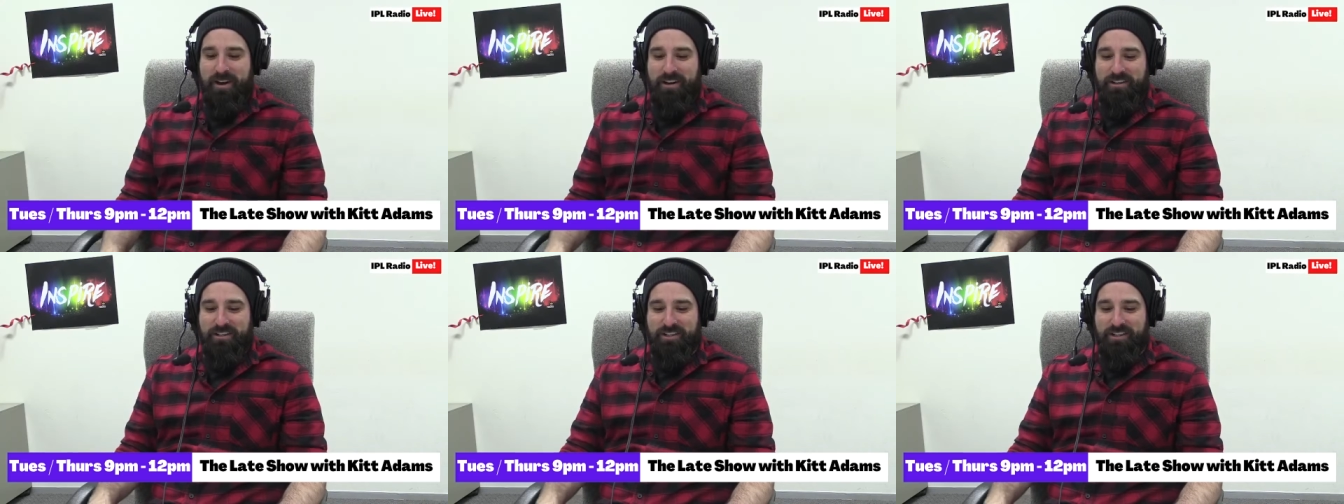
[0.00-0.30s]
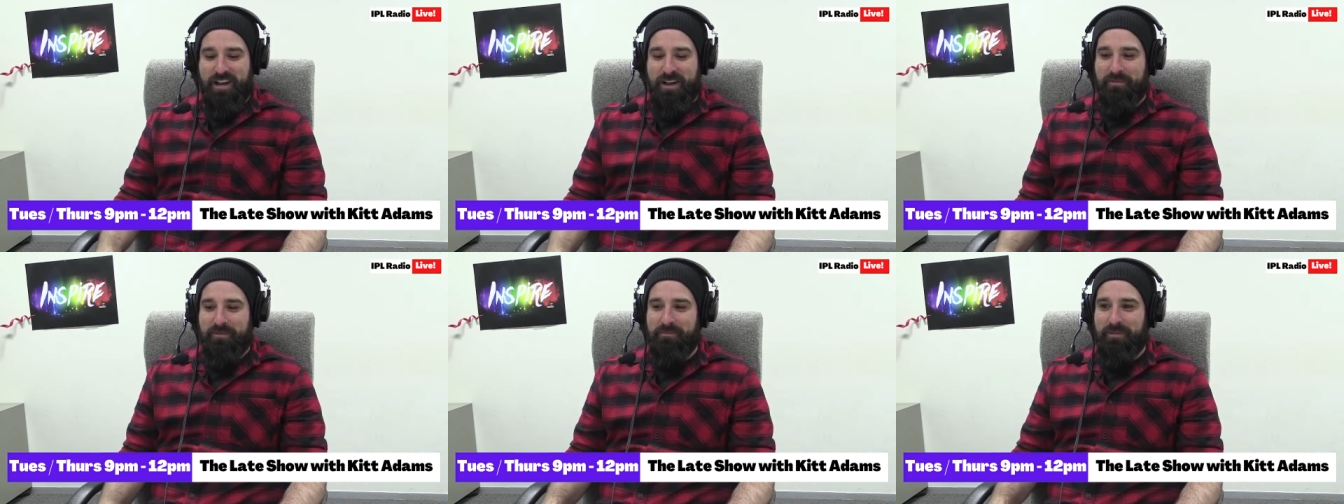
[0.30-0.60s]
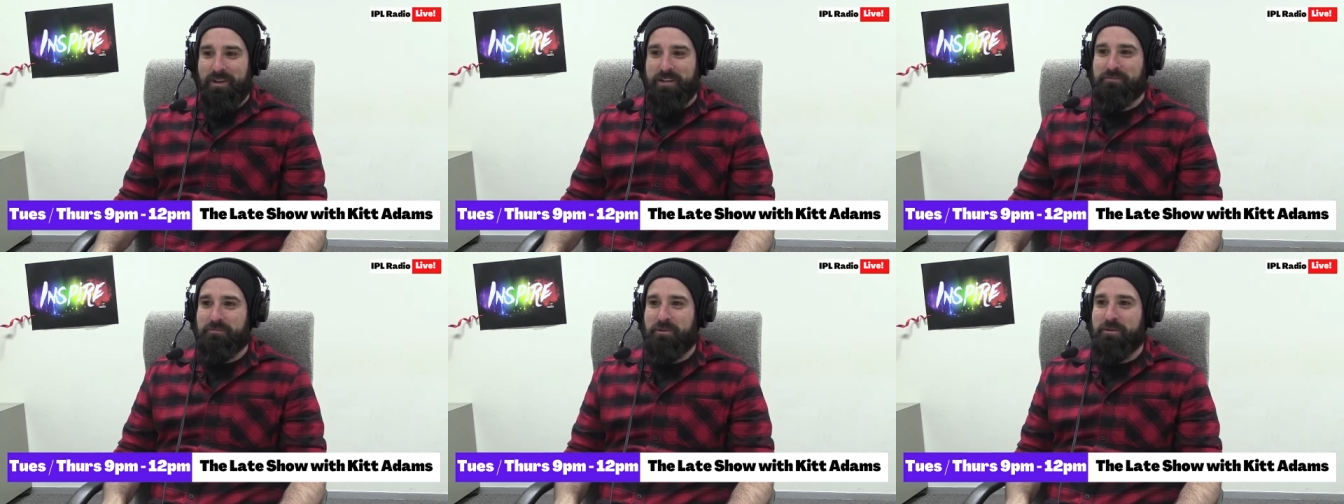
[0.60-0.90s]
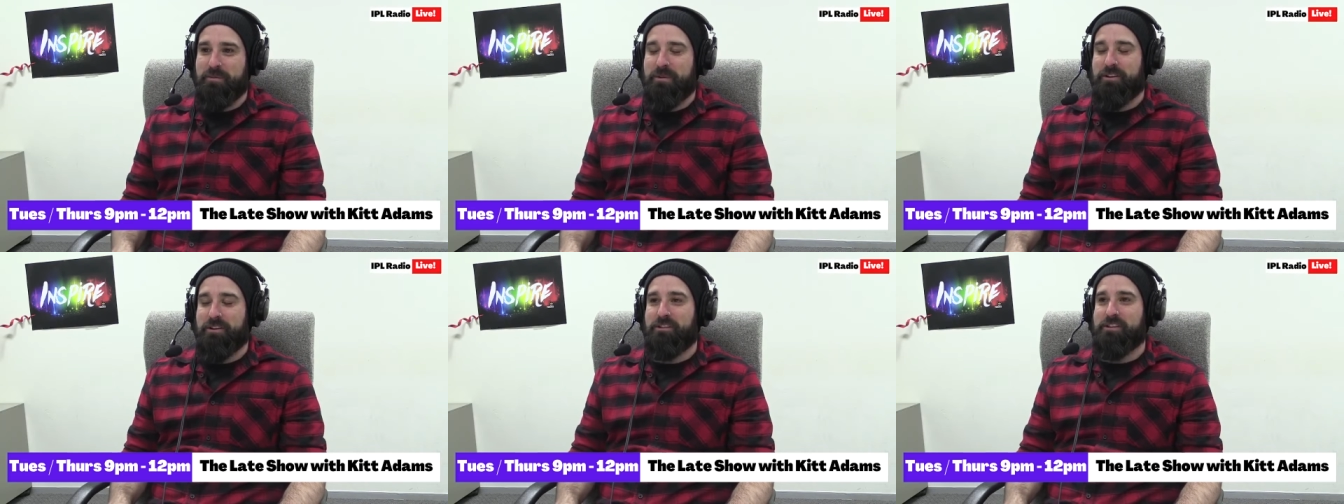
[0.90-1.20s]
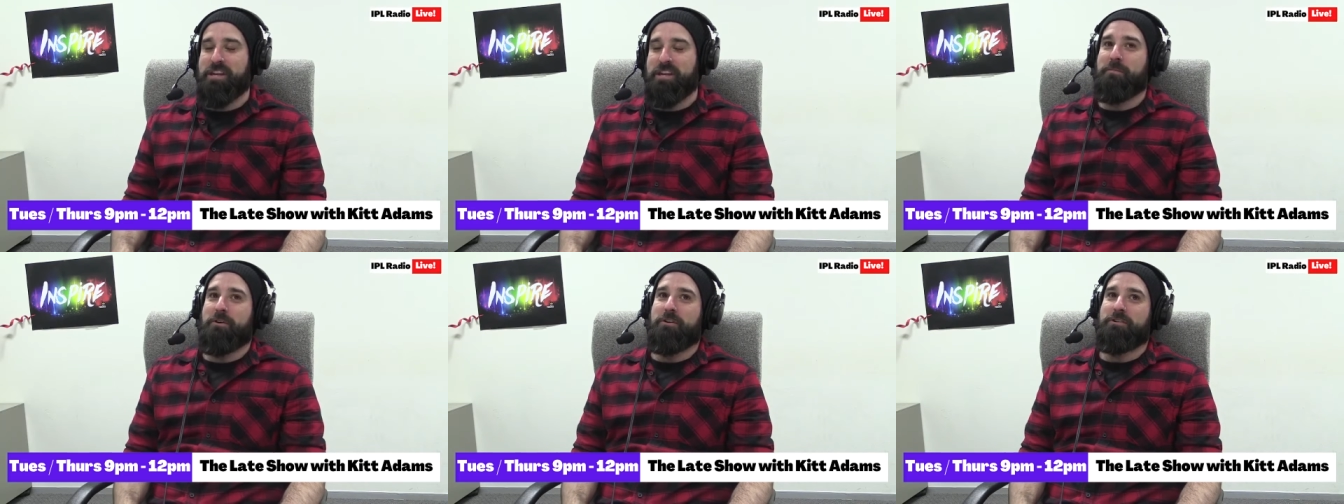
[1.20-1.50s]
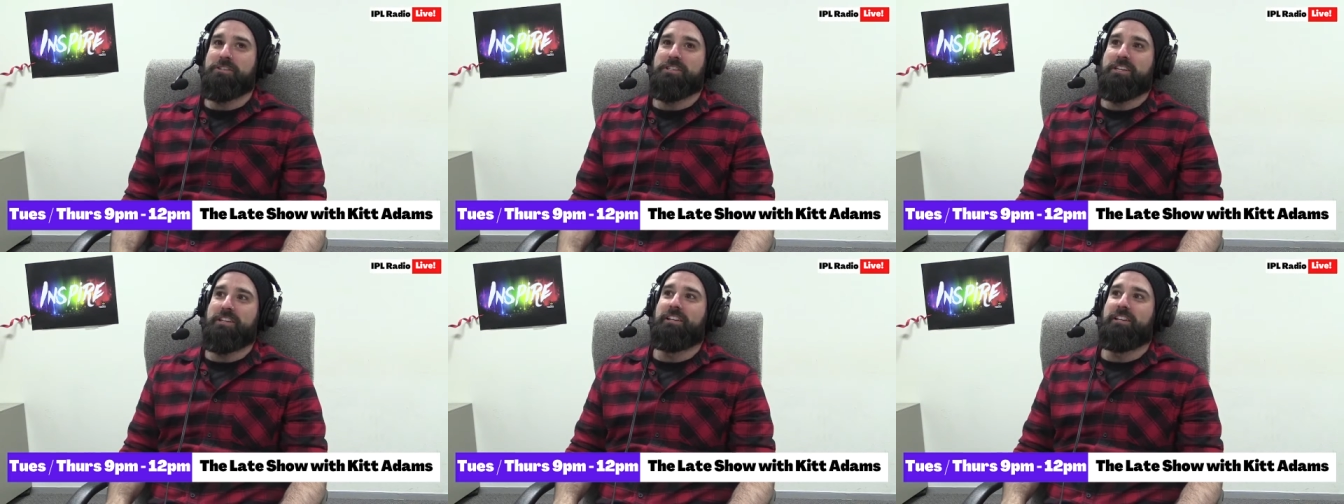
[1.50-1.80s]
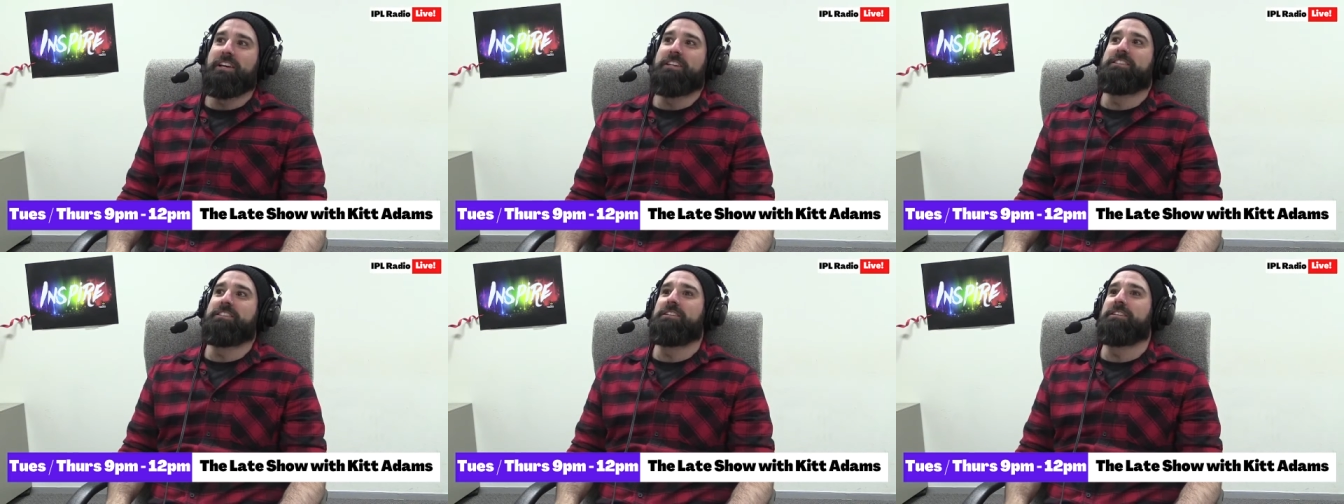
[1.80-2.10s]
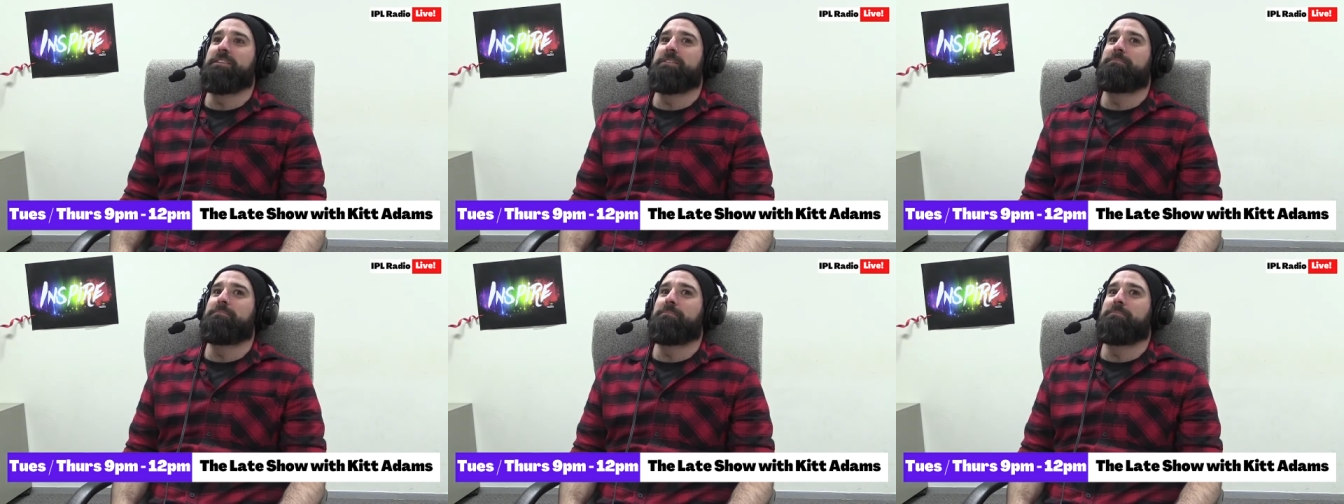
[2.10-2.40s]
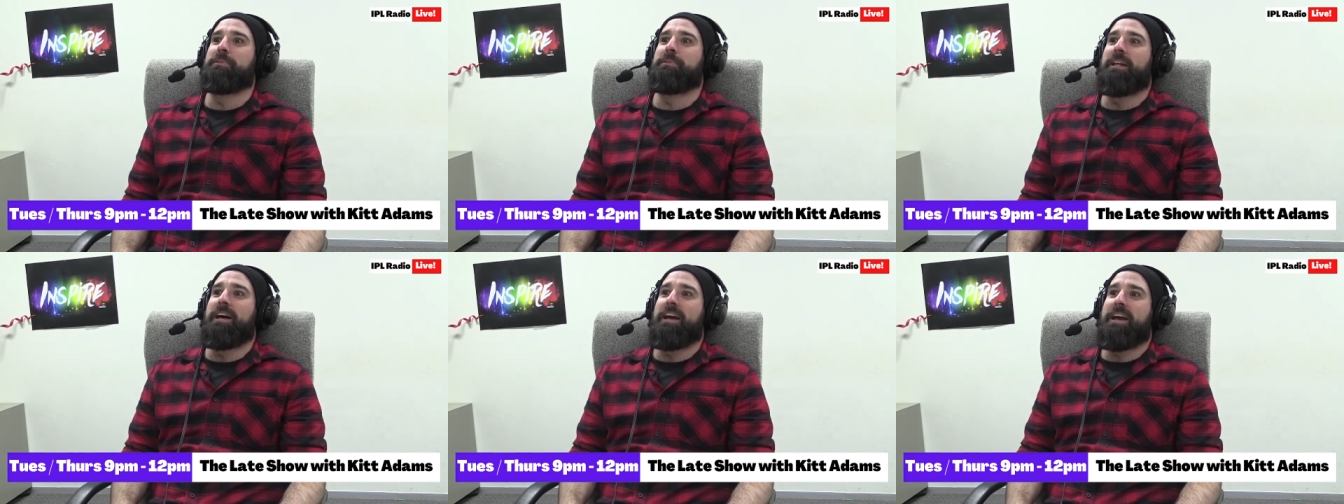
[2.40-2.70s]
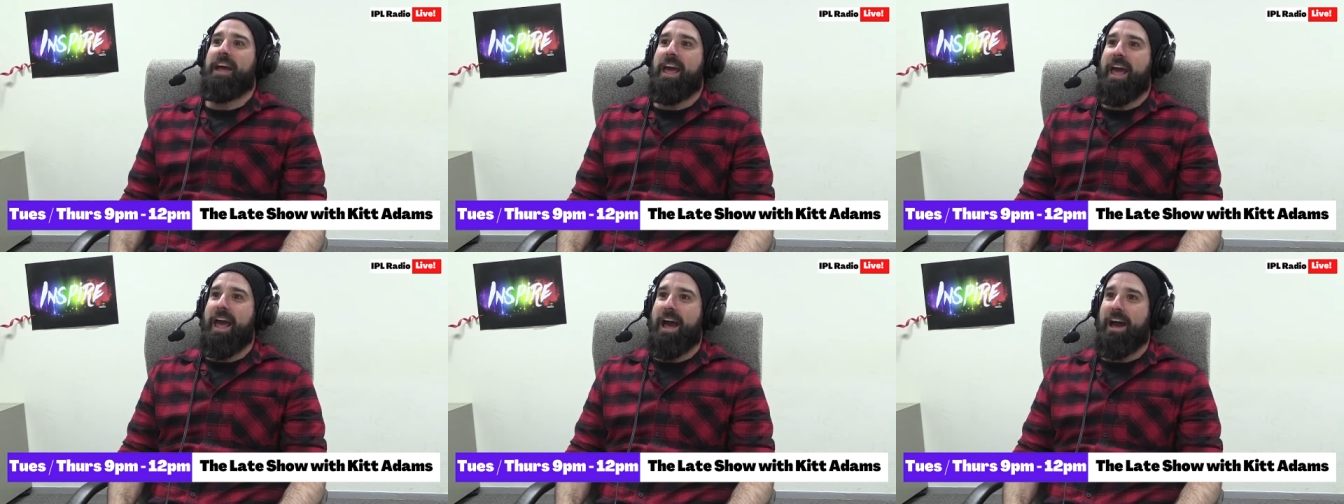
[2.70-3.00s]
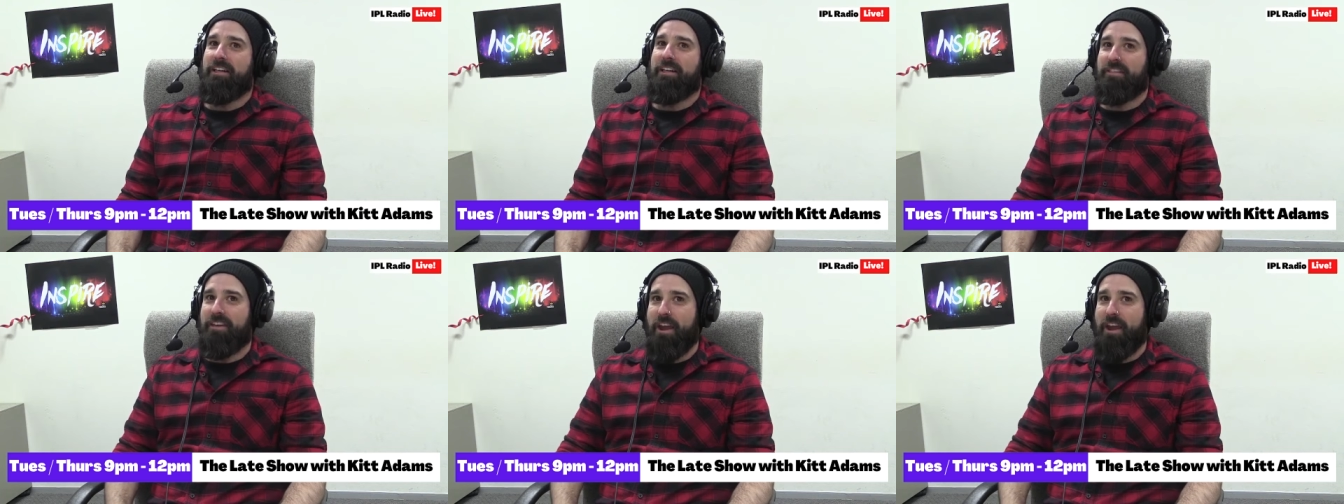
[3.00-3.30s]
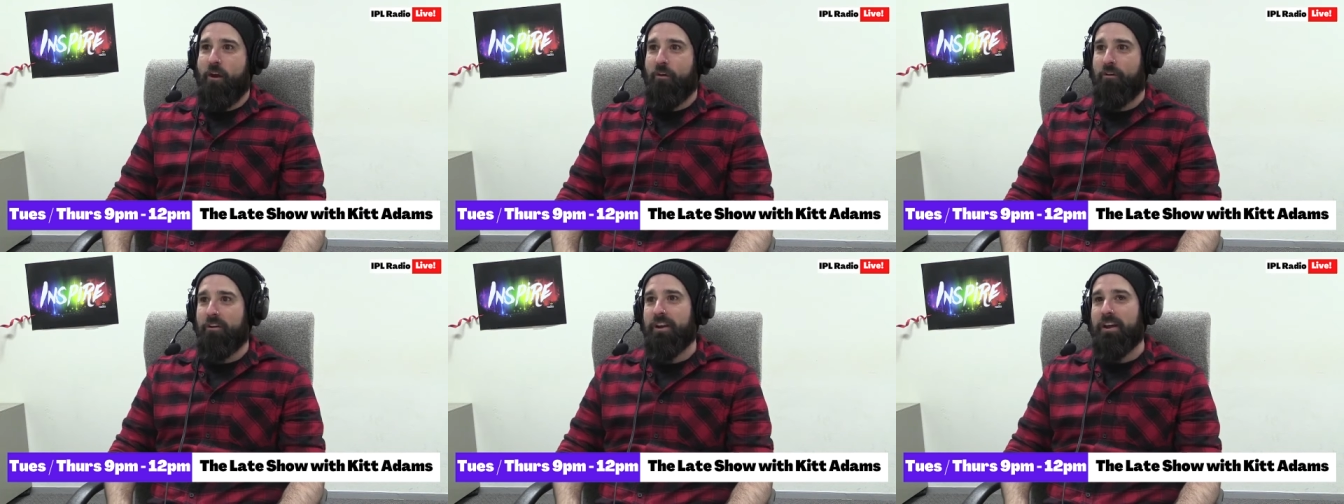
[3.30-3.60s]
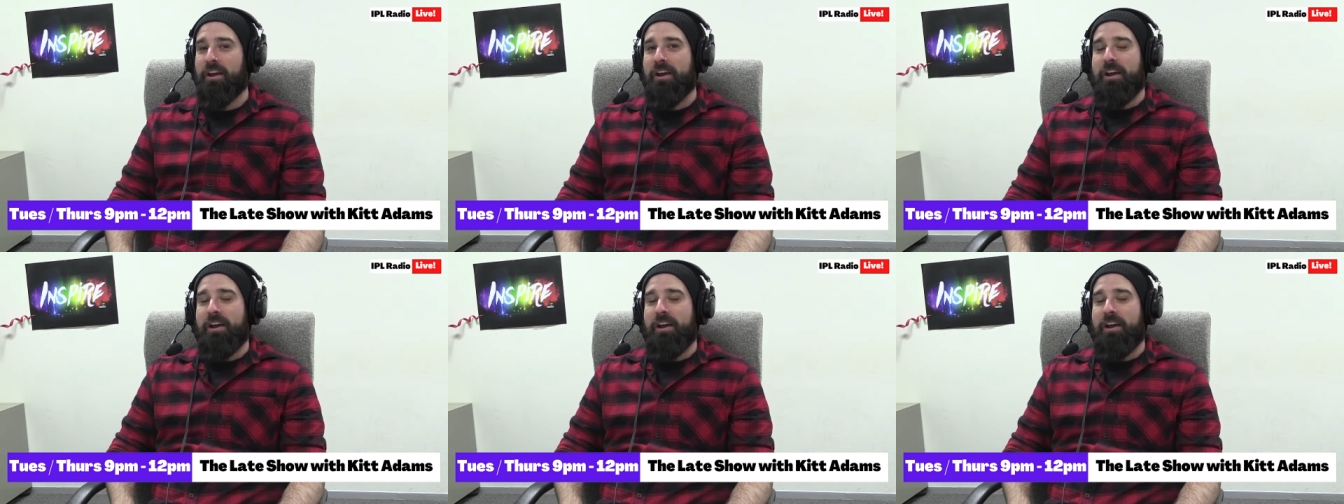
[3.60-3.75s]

the most collected player out there, and